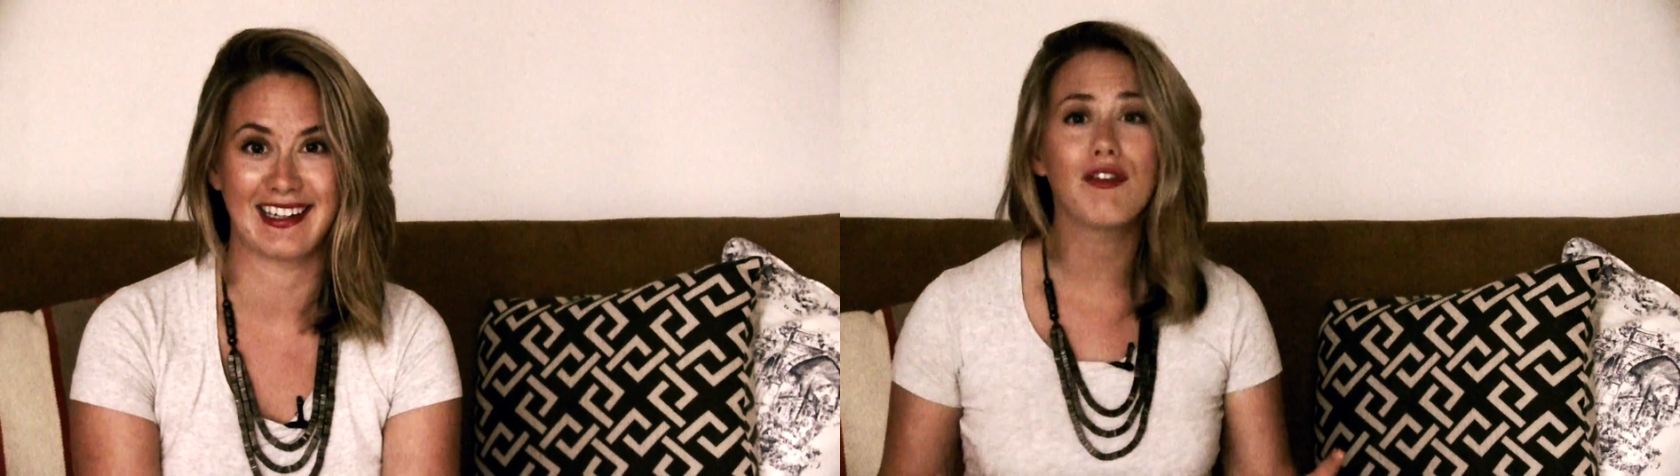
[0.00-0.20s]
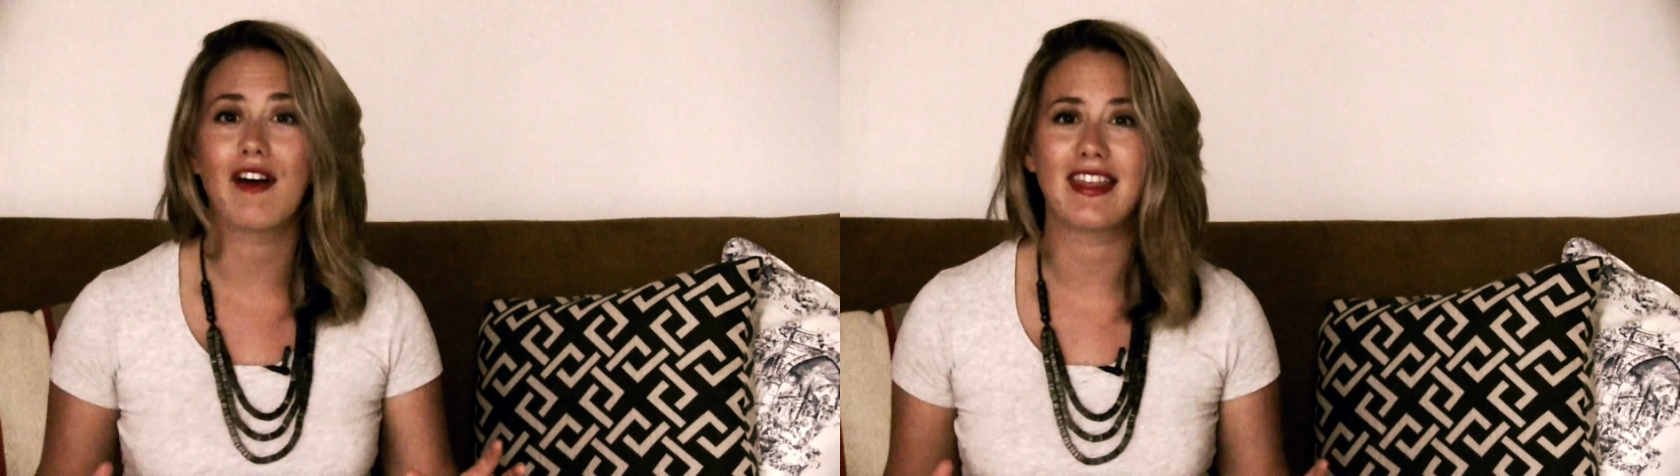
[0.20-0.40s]

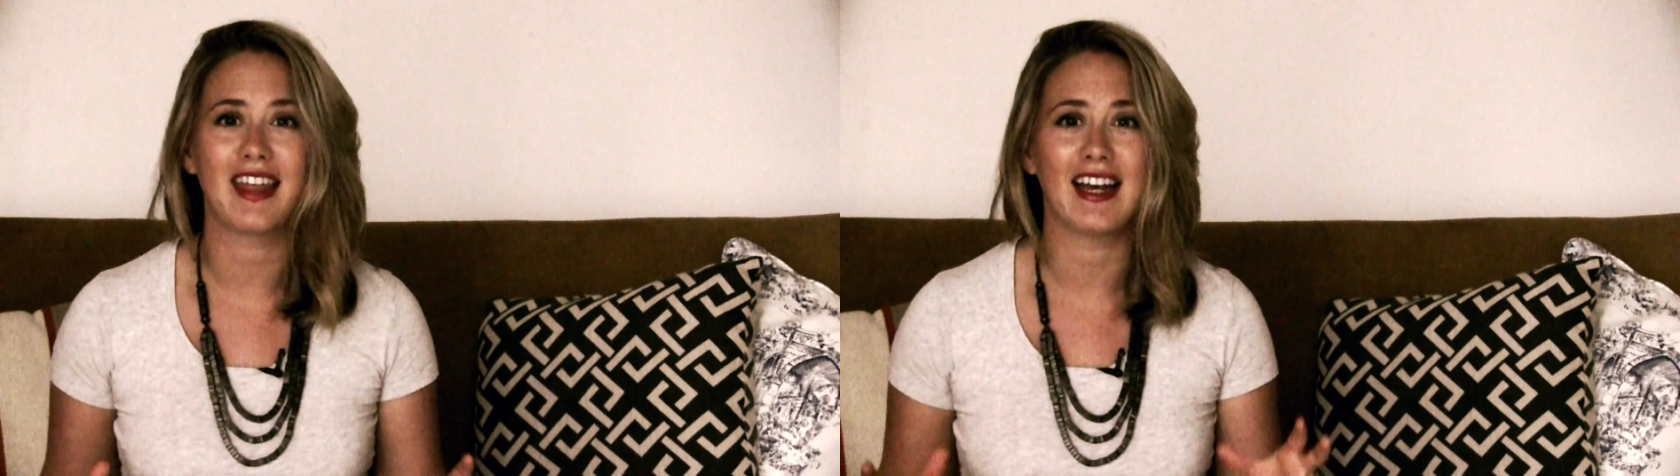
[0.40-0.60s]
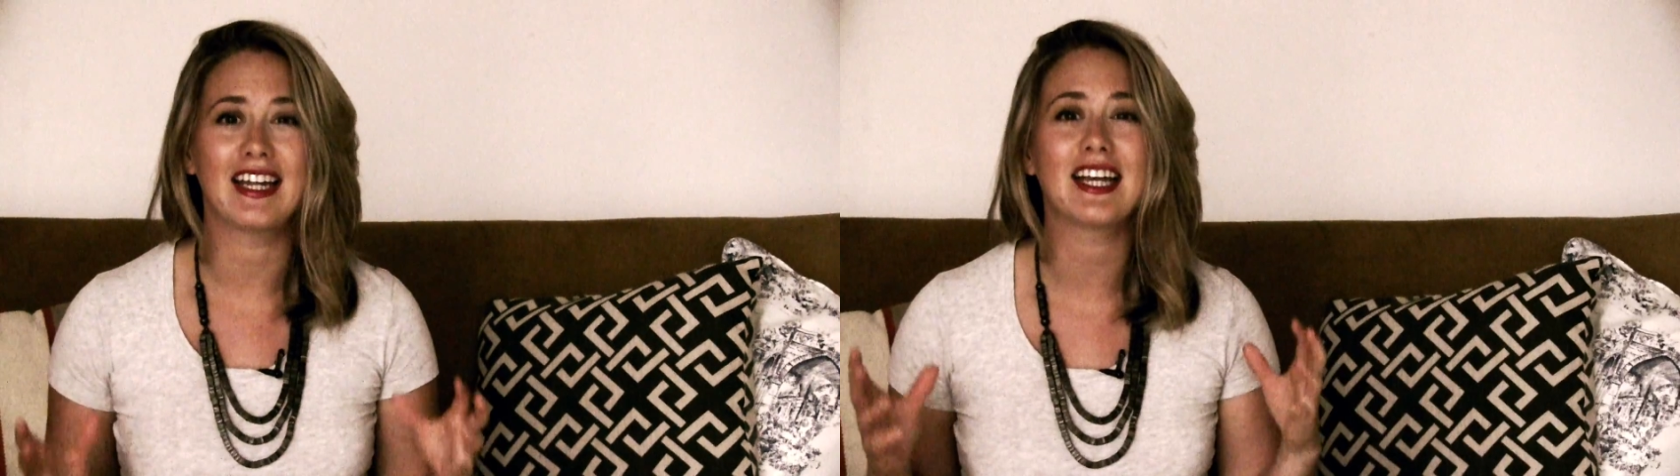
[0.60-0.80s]
Don't fight
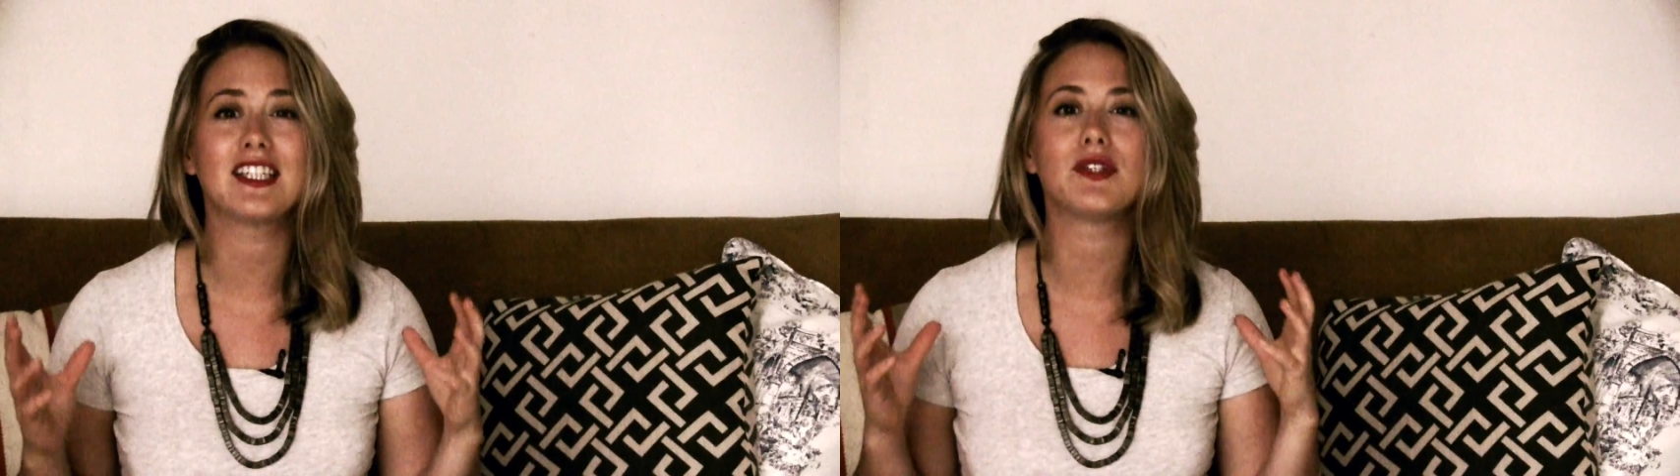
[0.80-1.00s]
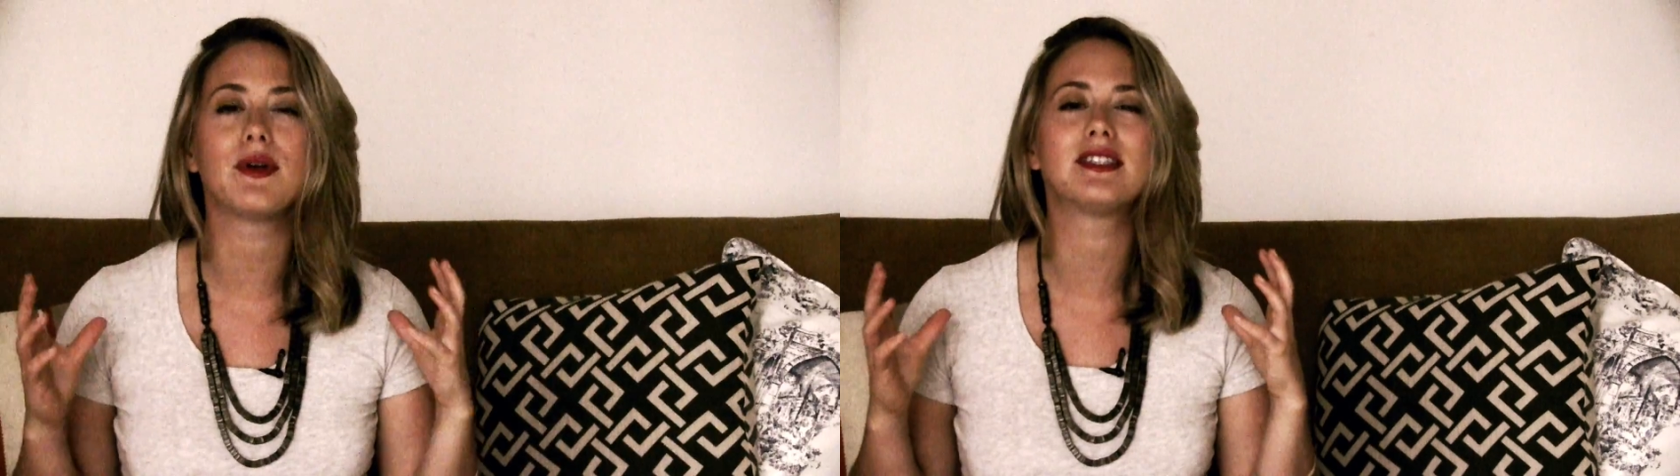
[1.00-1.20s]
that. It
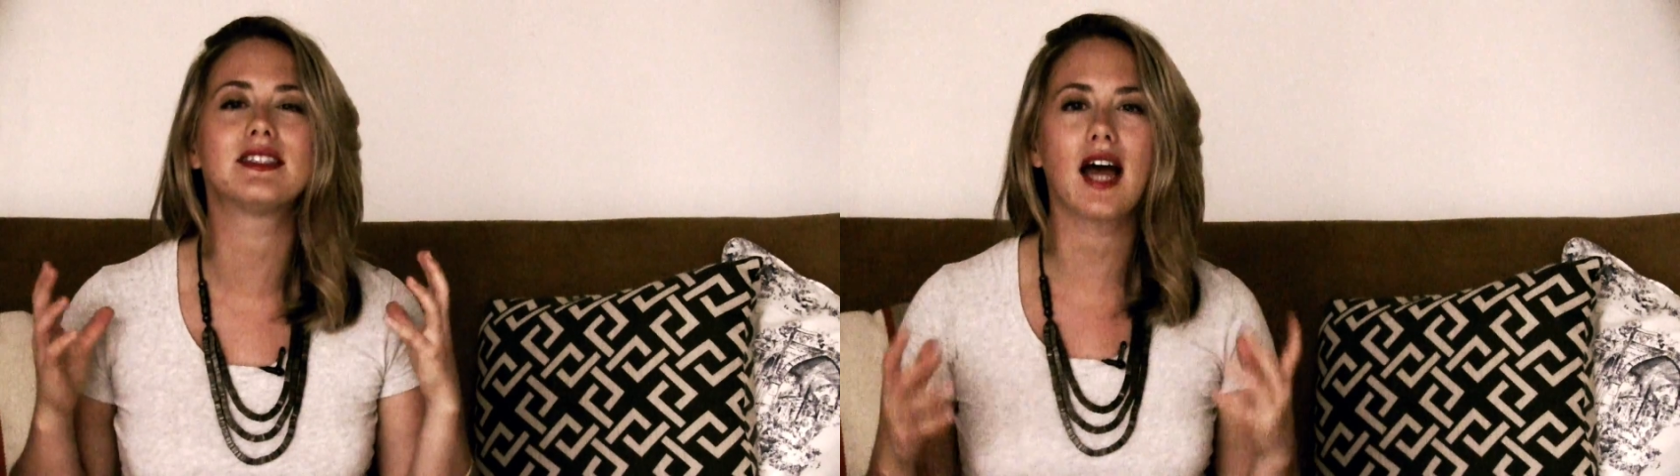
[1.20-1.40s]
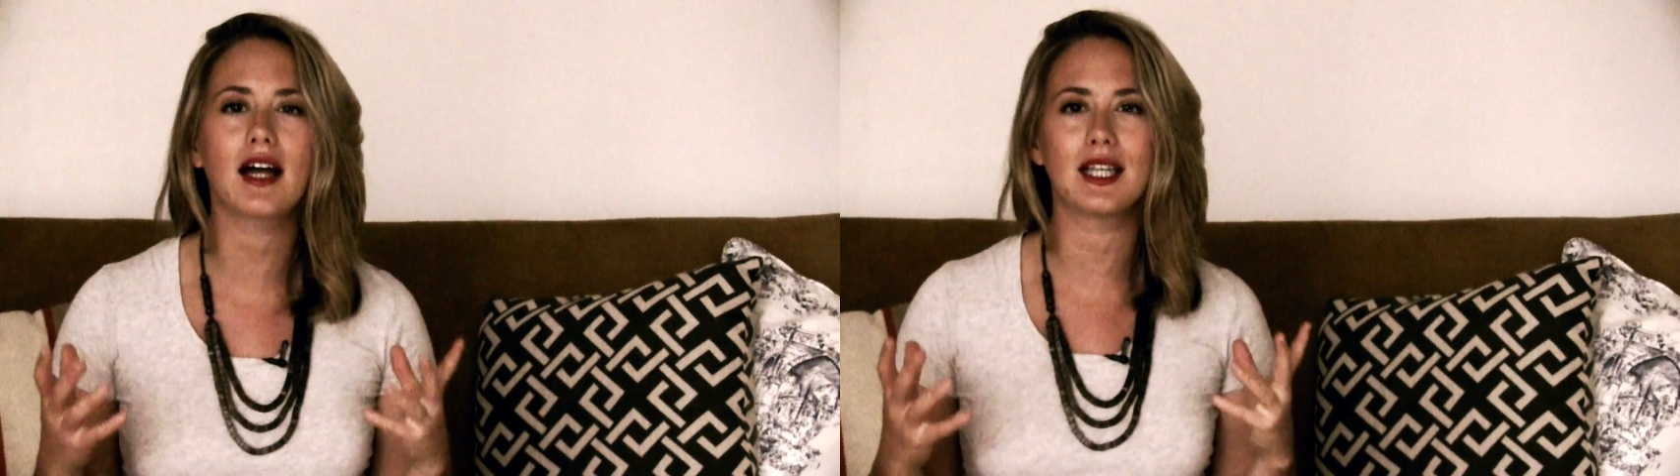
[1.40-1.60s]
gets you
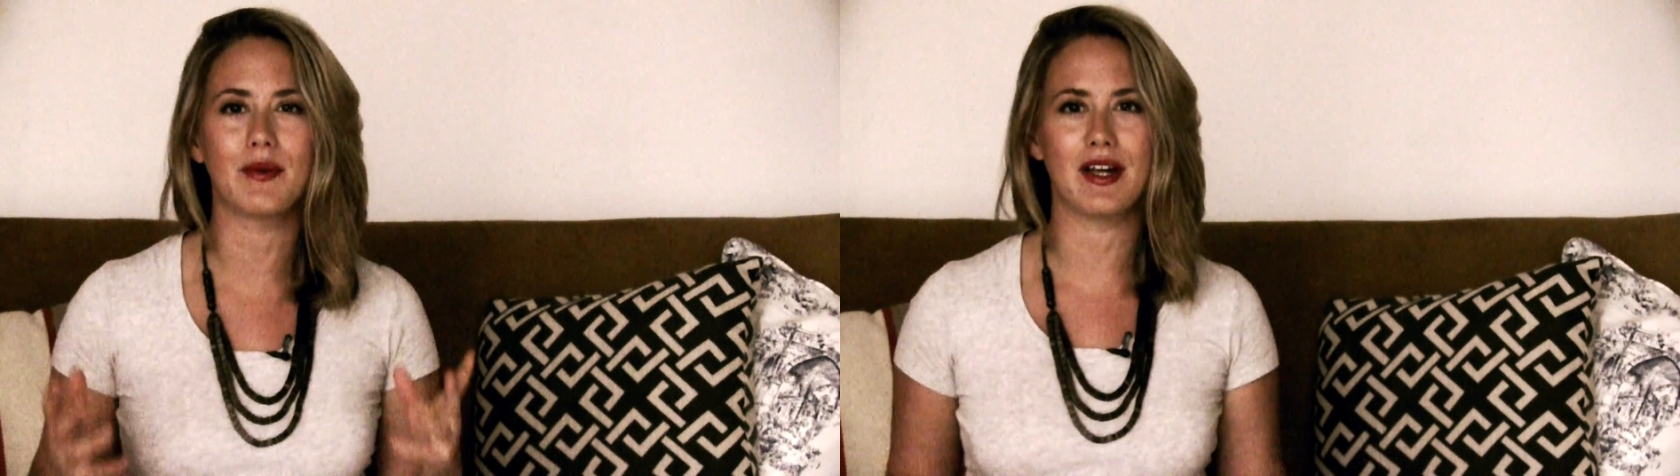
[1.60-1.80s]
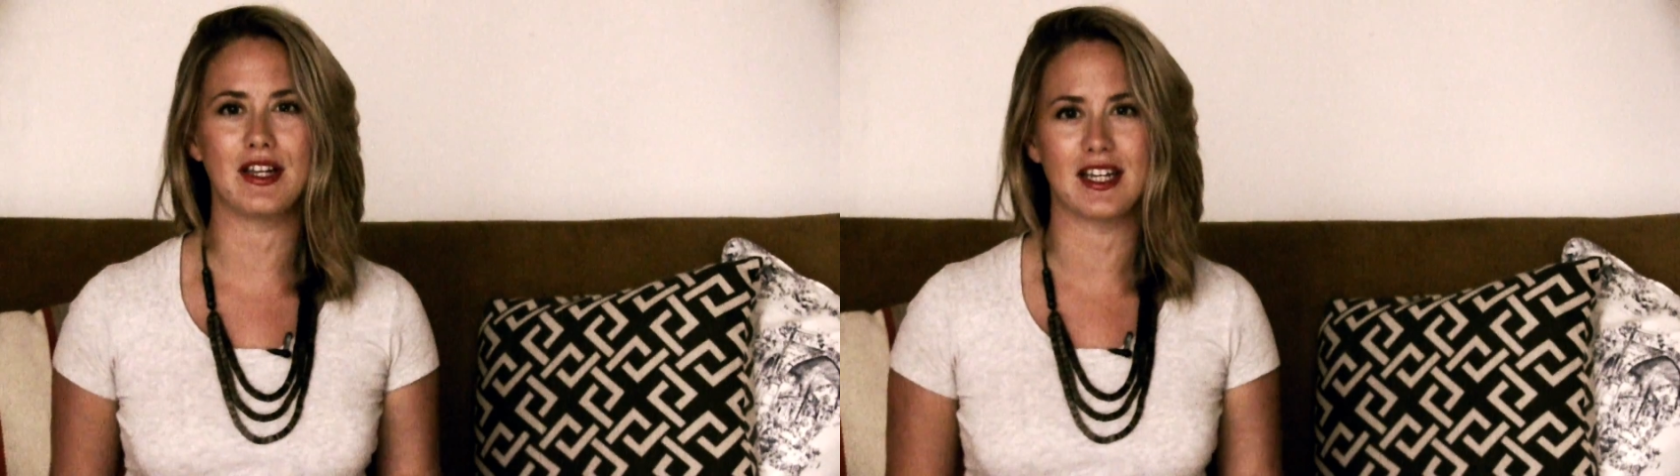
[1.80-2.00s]
exactly
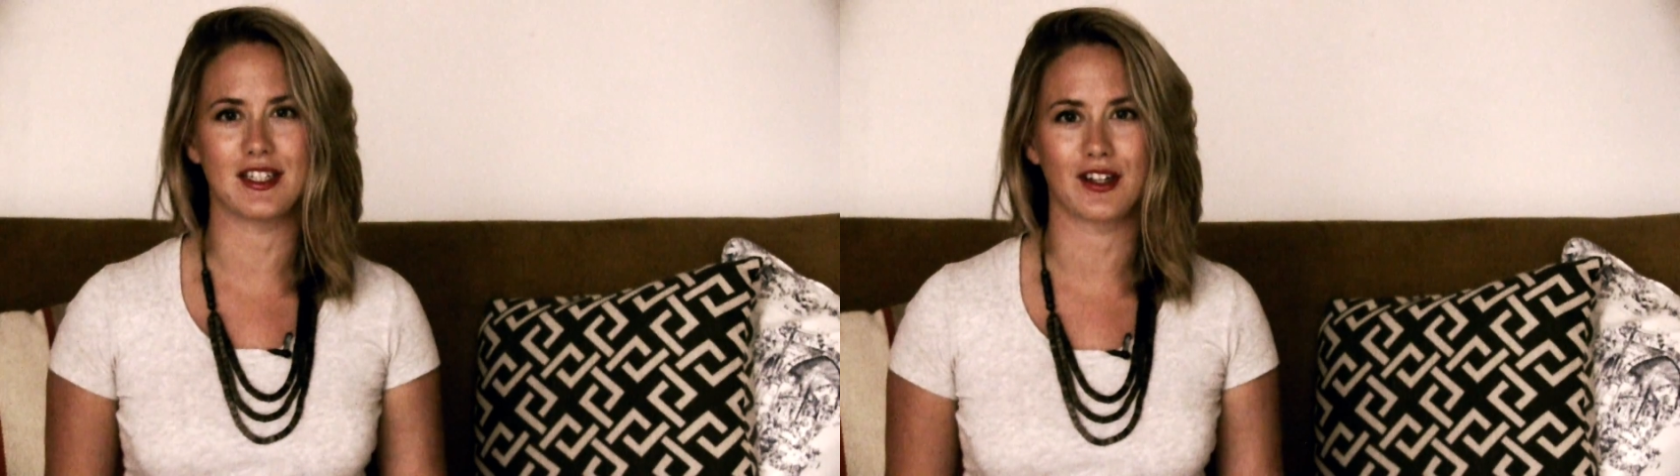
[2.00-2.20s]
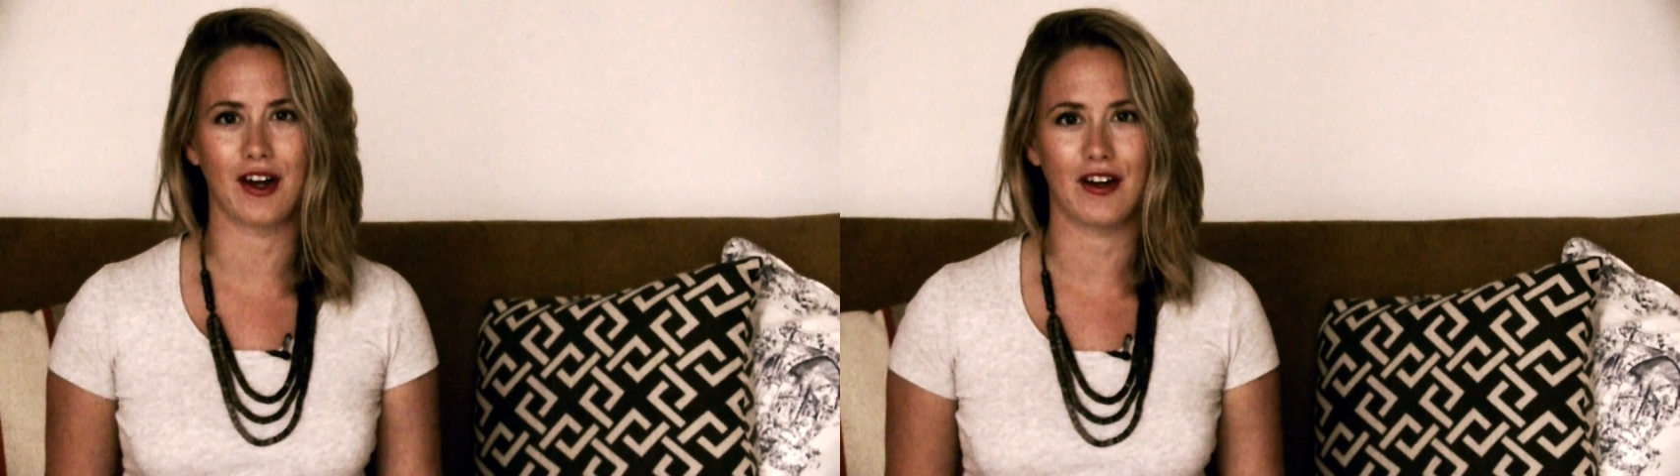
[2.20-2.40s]
where you need
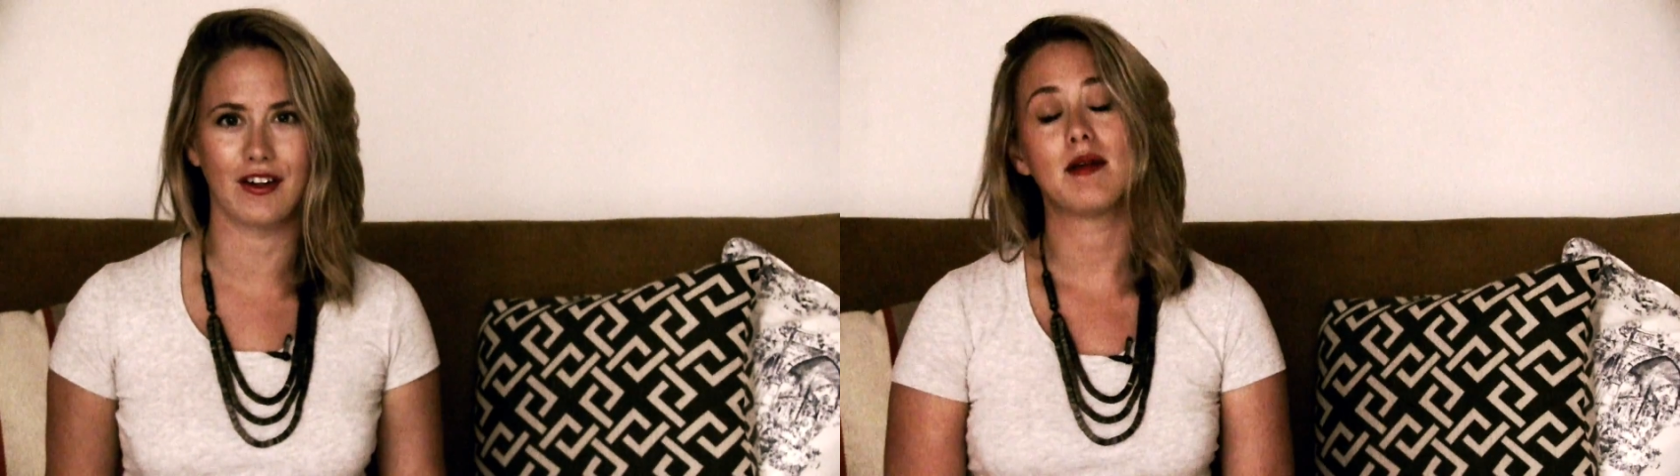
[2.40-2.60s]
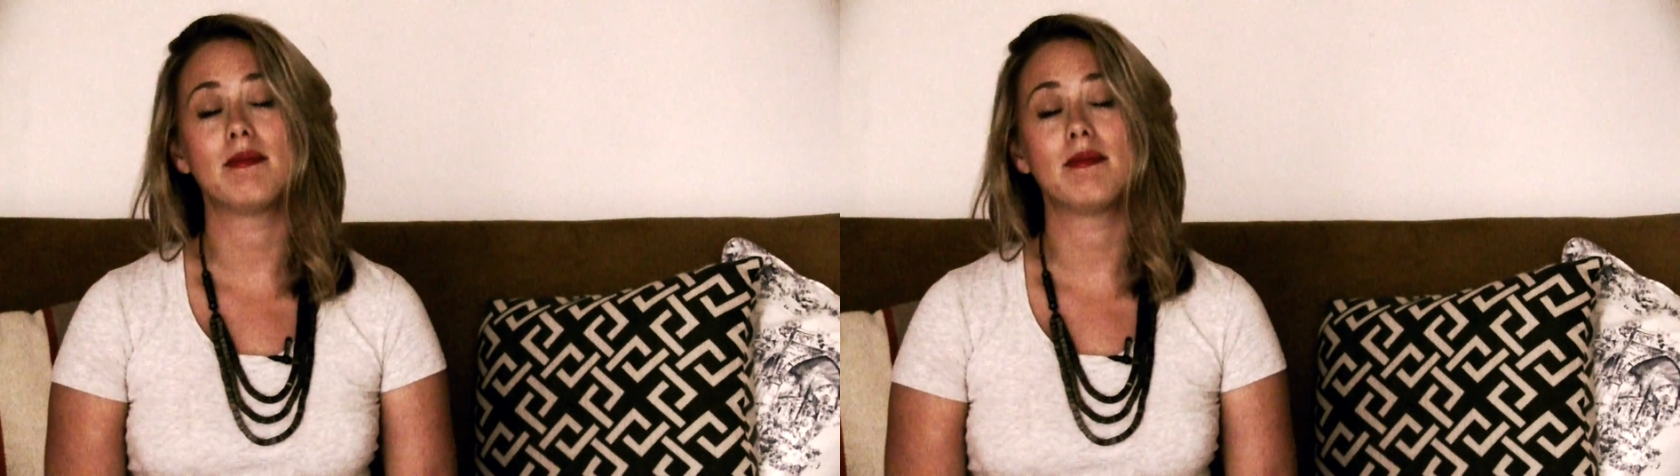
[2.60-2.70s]
to go.